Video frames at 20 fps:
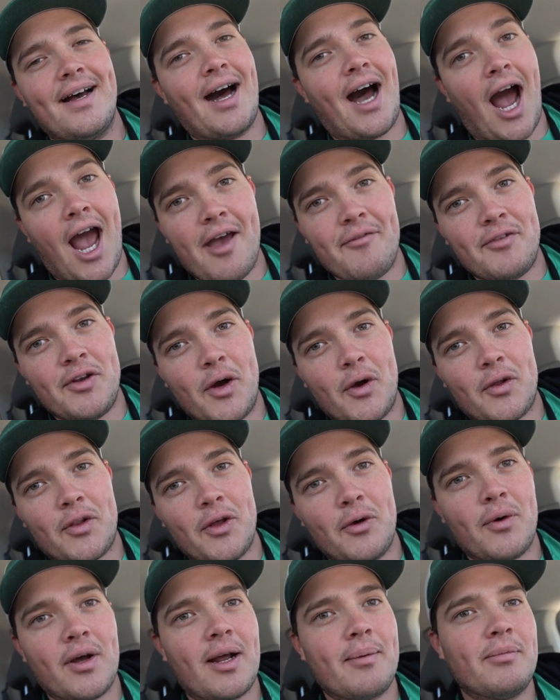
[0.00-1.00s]
I have no
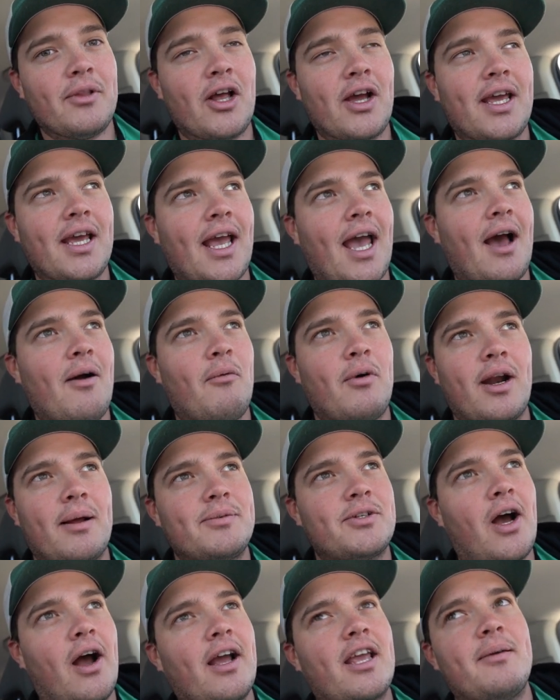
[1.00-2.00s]
clue what I'm looking at, what I'm
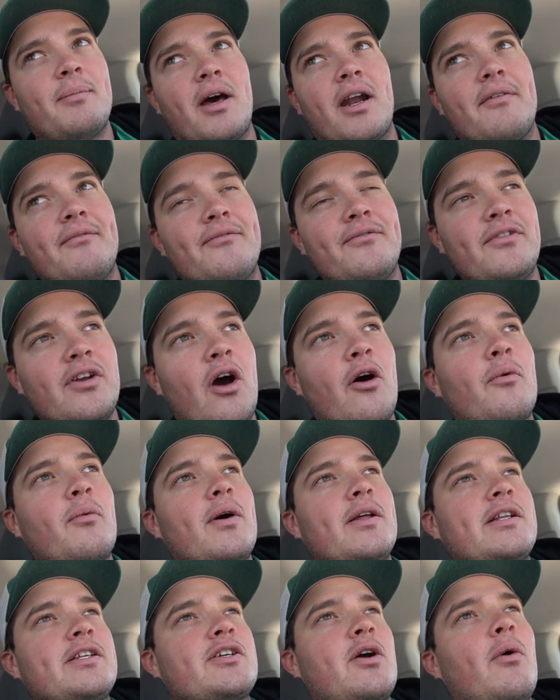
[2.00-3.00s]
talking about. I've known
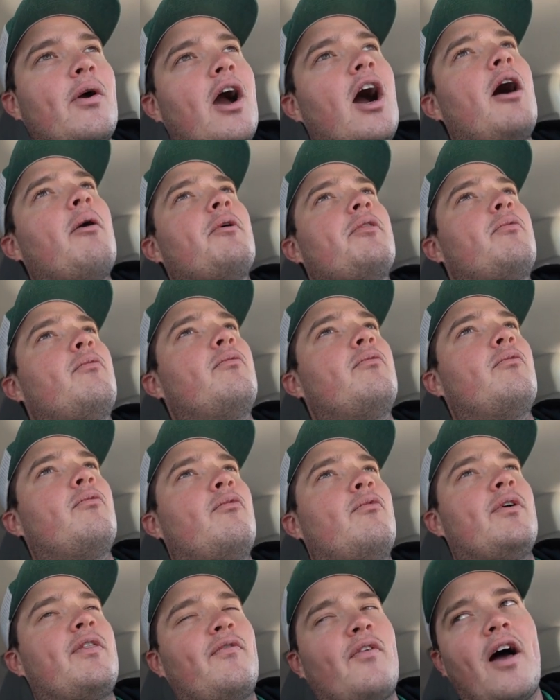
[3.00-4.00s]
what's going on with
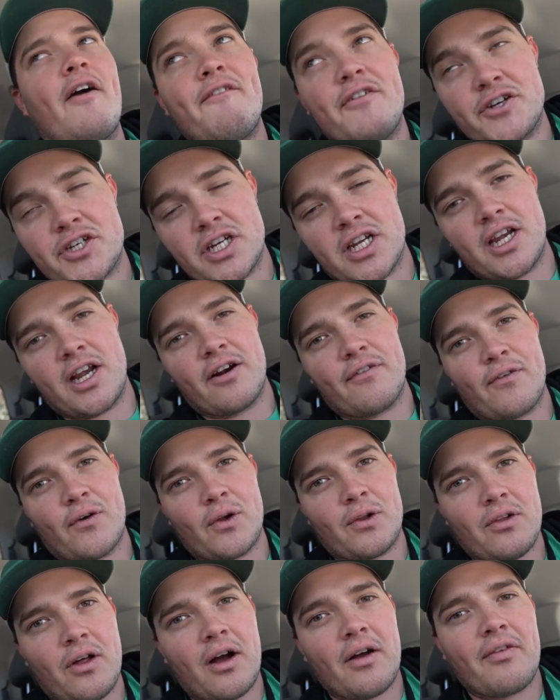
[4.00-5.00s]
with fly fishing gear for
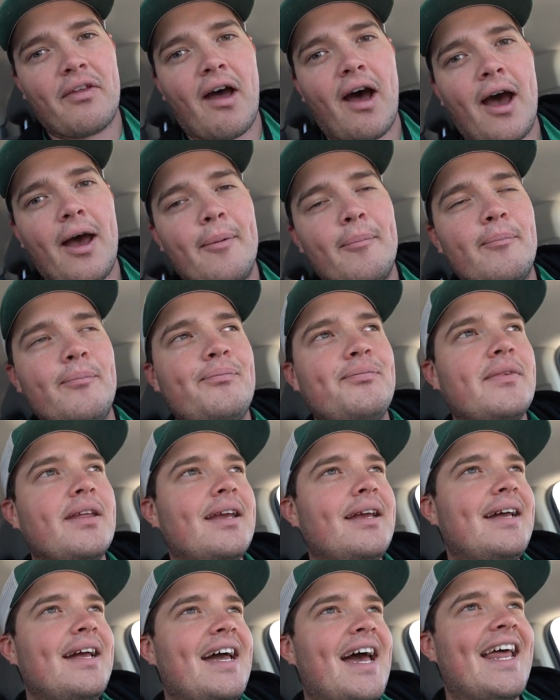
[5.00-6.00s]
a long time,
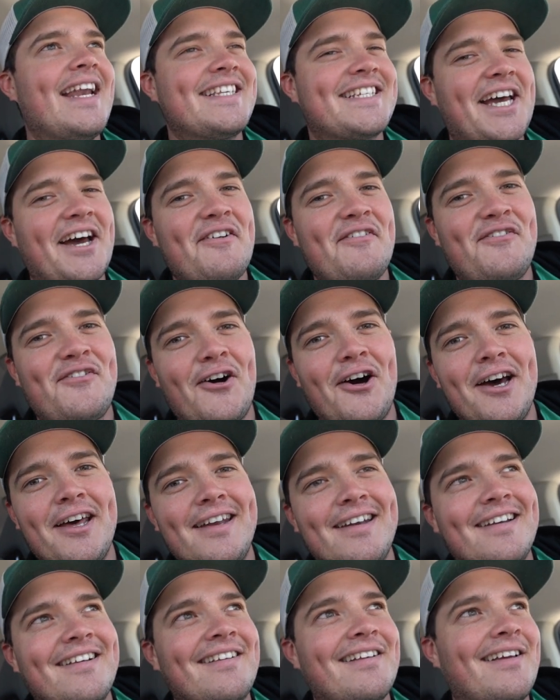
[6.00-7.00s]
and it's kind of
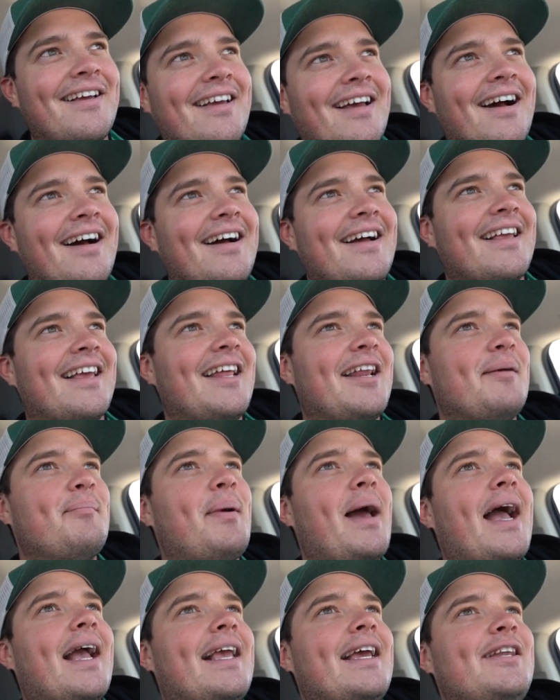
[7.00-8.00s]
fun uh, getting
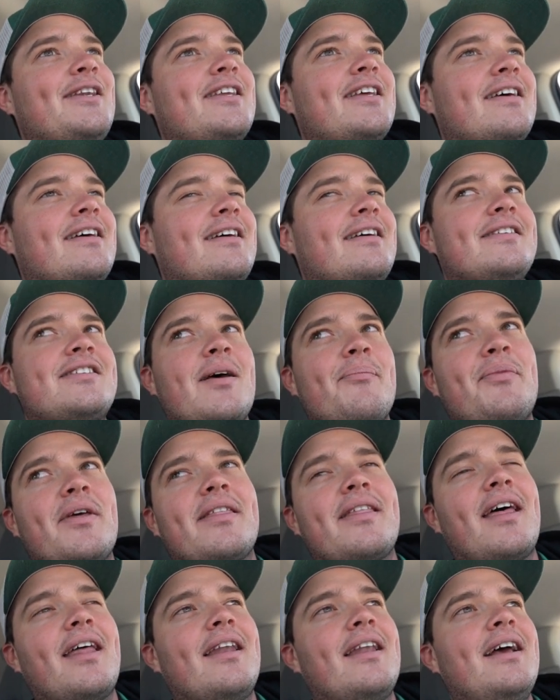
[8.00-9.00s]
back into
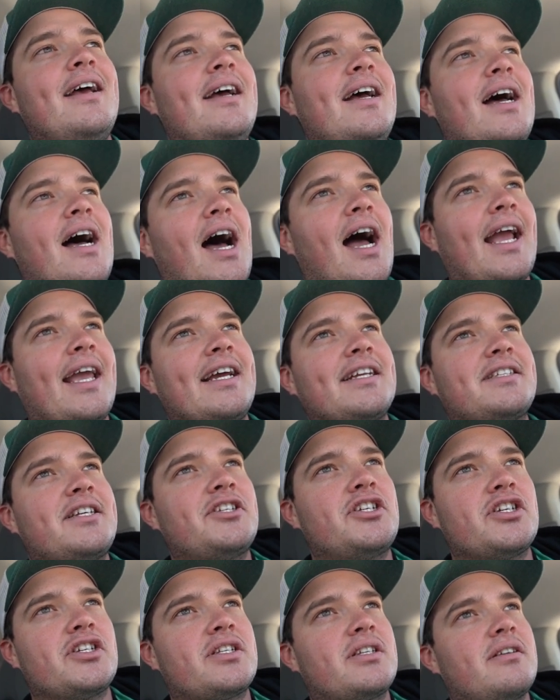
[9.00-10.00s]
something that I get to
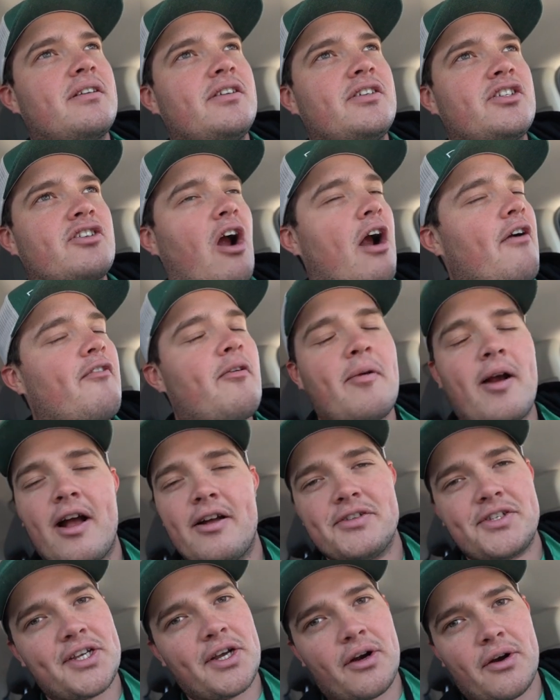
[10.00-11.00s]
just start from
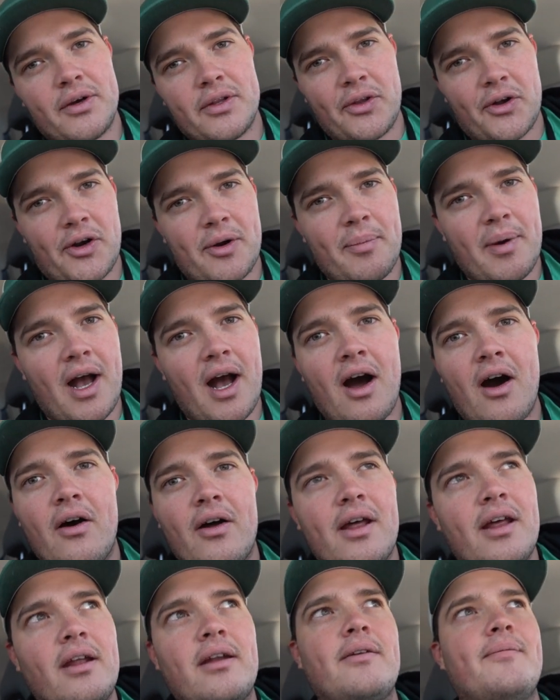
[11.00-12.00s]
ground zero and learn
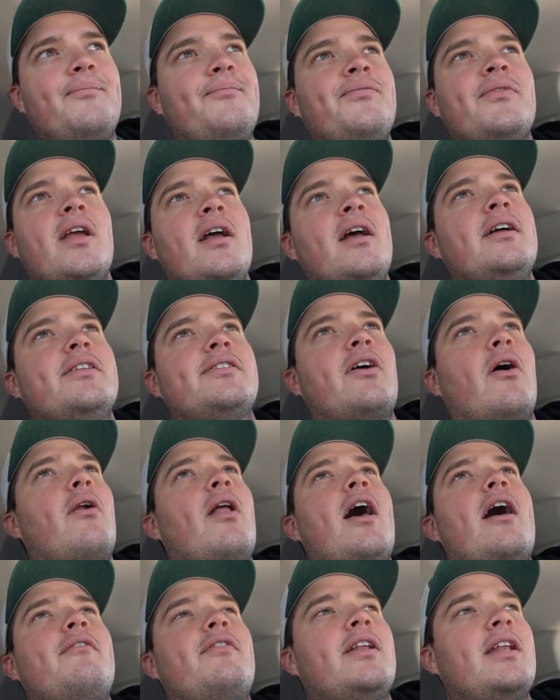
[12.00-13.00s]
about and don't
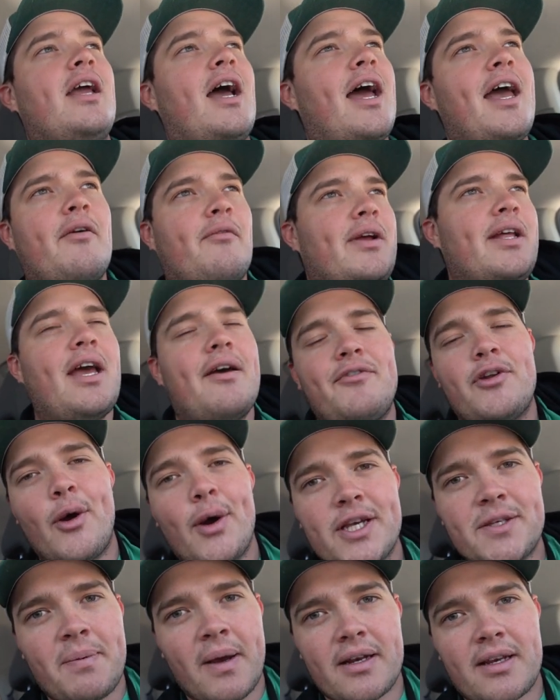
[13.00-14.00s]
have any i really have no
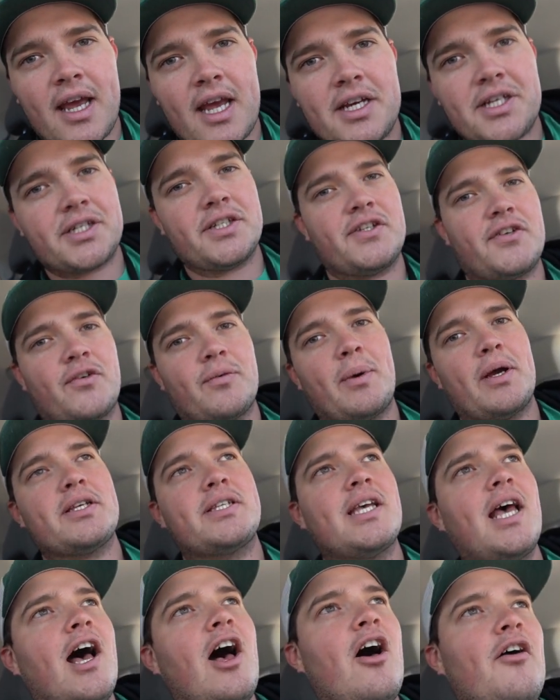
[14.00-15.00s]
expectations for
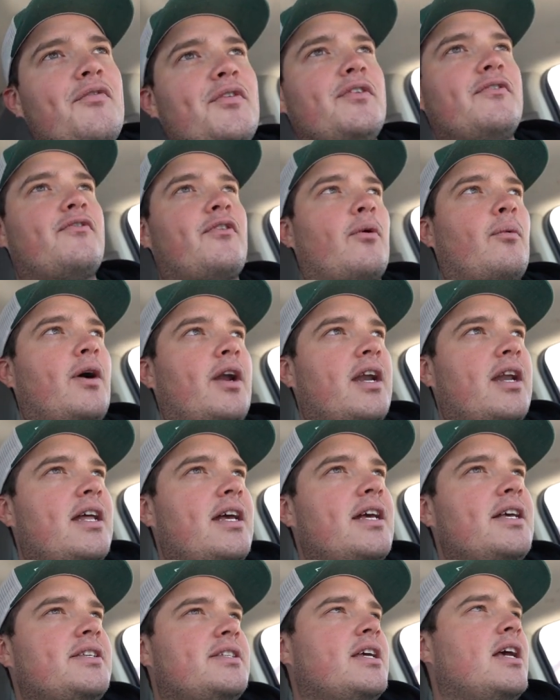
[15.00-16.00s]
myself and for what it
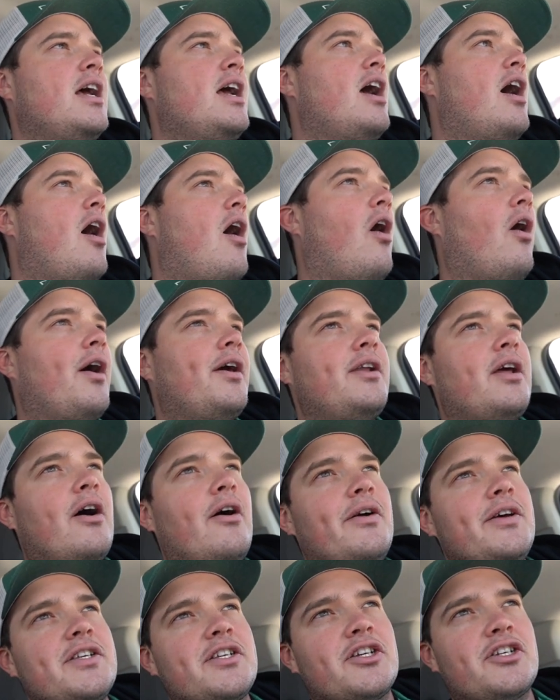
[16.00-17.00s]
is all i
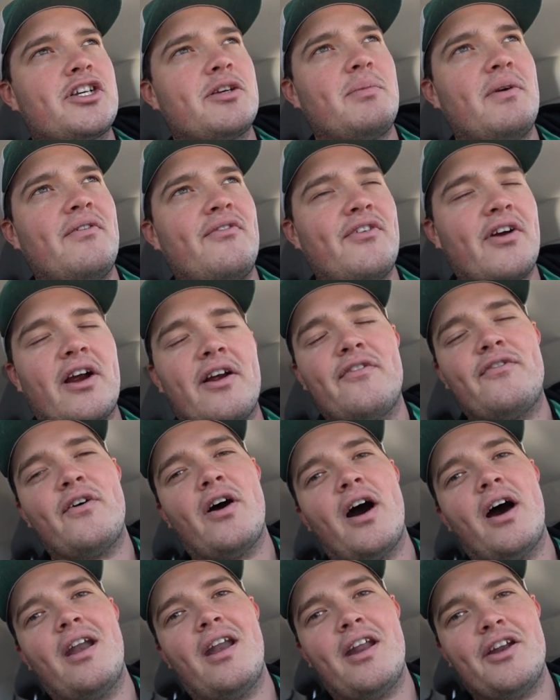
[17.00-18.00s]
know is it should be very
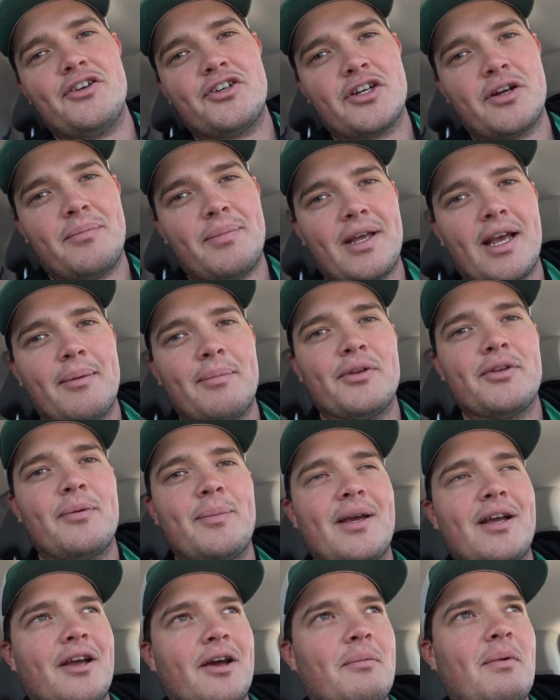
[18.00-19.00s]
fun and should be able to
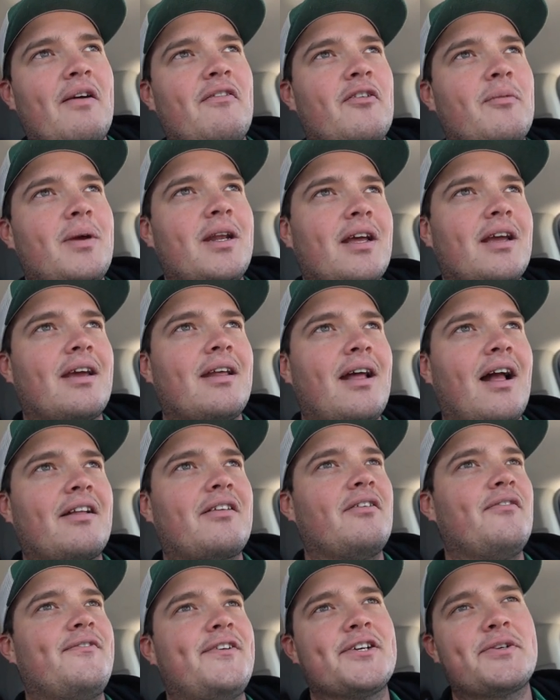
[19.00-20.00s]
be a good way for me to
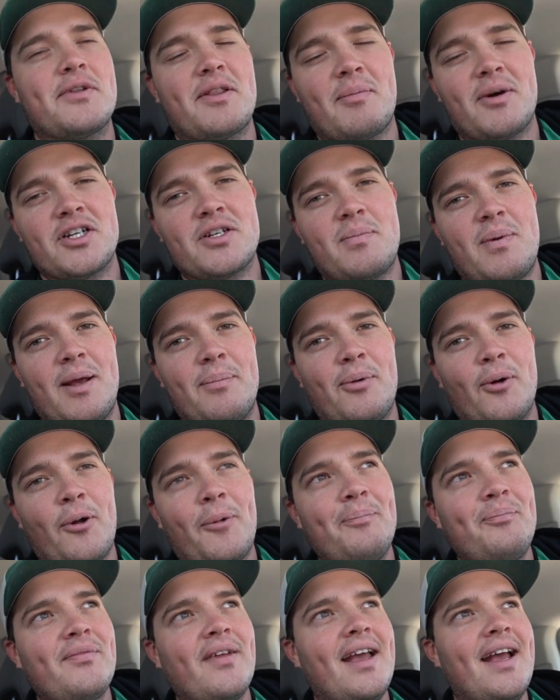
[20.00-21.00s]
connect and fish with a bunch of
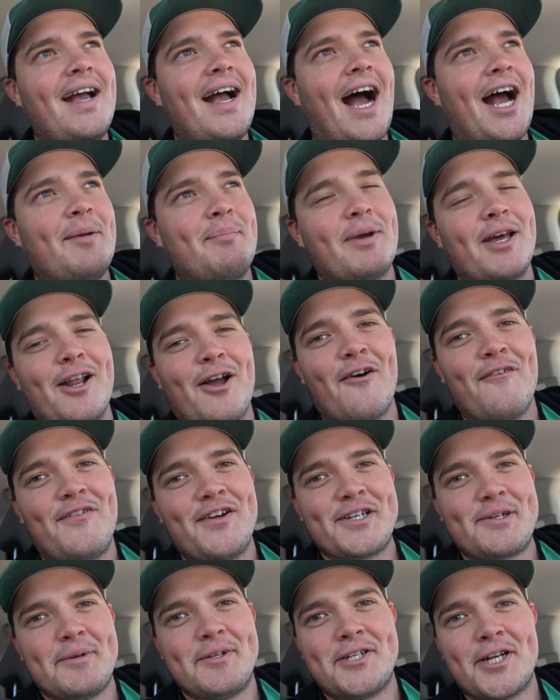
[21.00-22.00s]
people i'm going to go
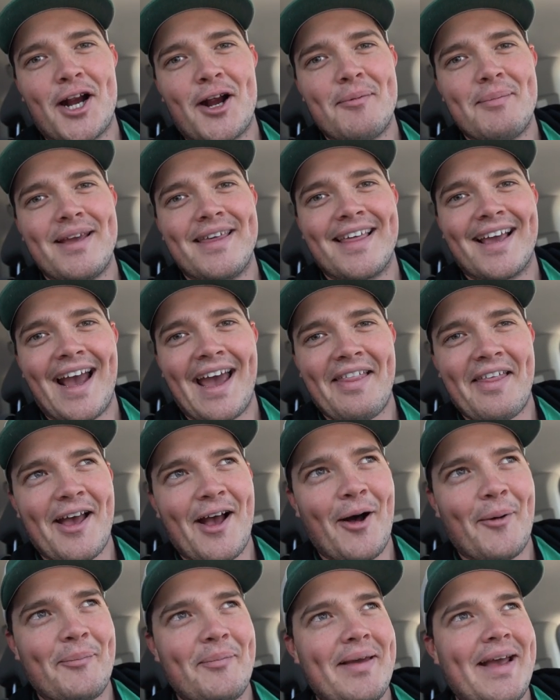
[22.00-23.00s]
fish with jeremy the guy that
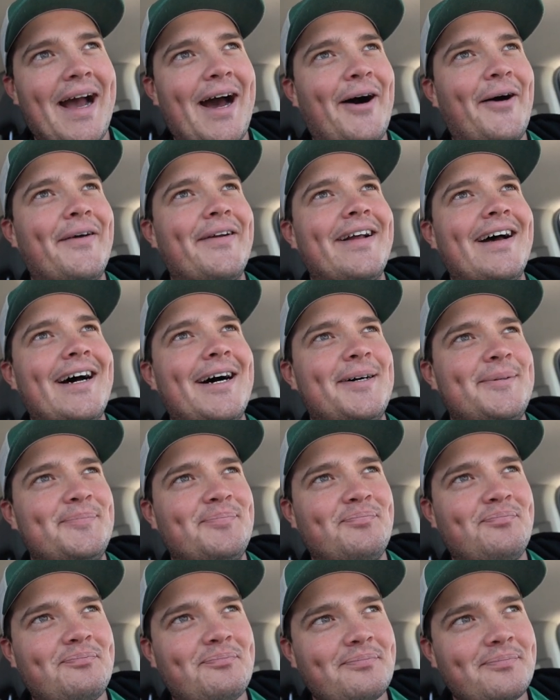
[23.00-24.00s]
helped me out
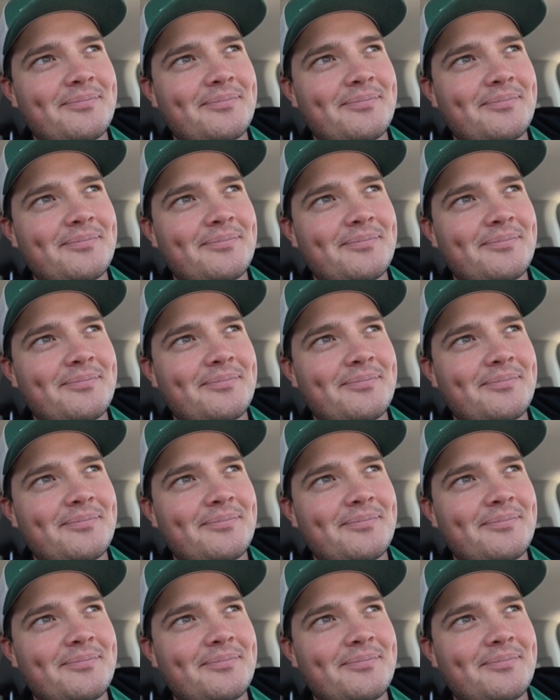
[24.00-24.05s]
um,